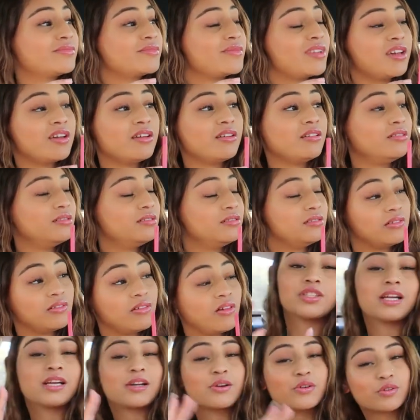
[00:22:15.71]
Damn.
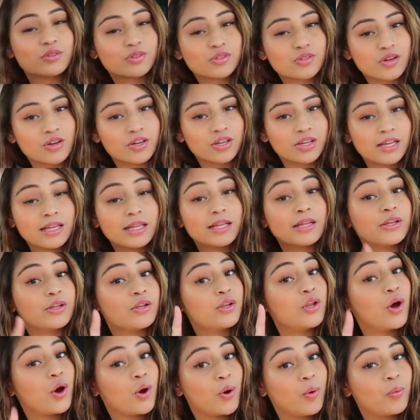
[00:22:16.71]
Should I go to Target?
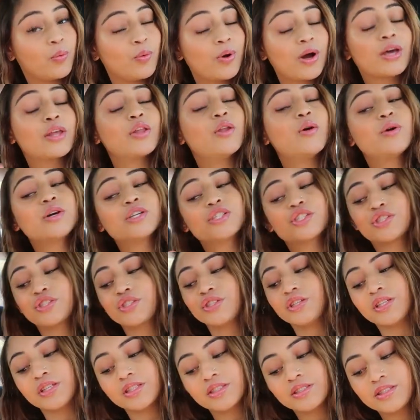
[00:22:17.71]
No, I know I
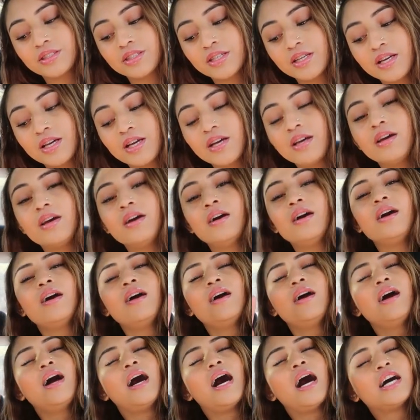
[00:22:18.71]
shouldn't.
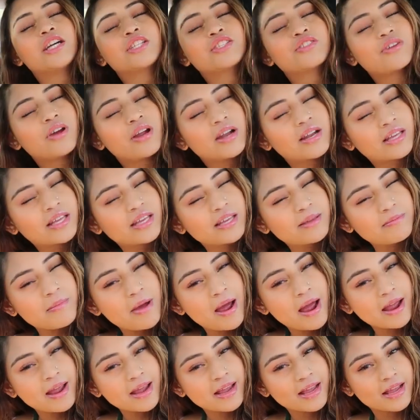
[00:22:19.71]
I try to keep
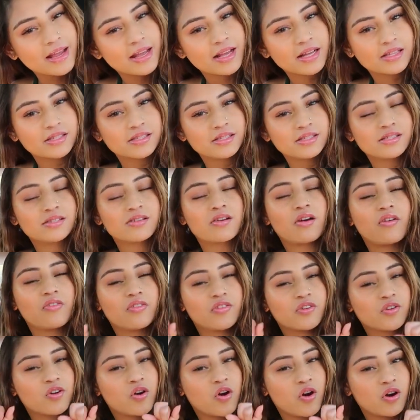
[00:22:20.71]
my hands
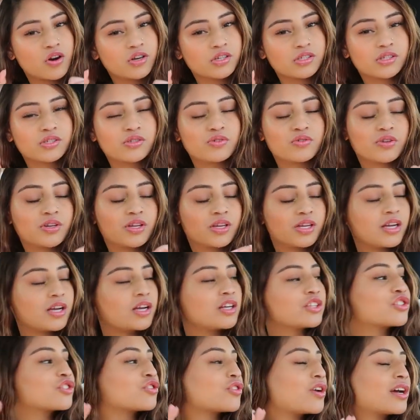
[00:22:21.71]
on the cart,
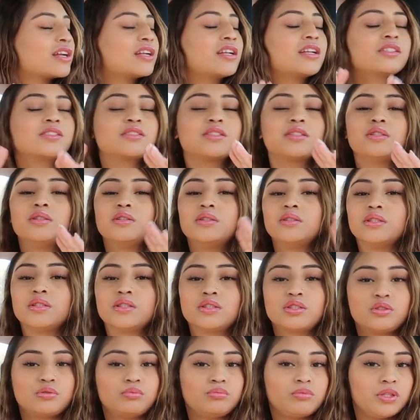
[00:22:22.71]
okay? I try not to
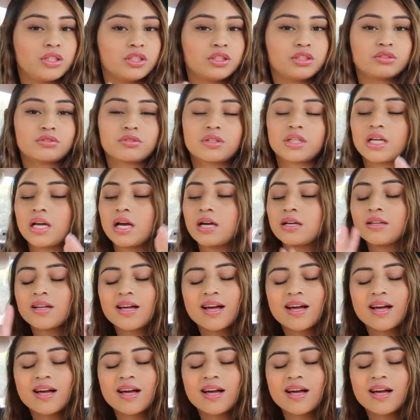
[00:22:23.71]
look too much, okay?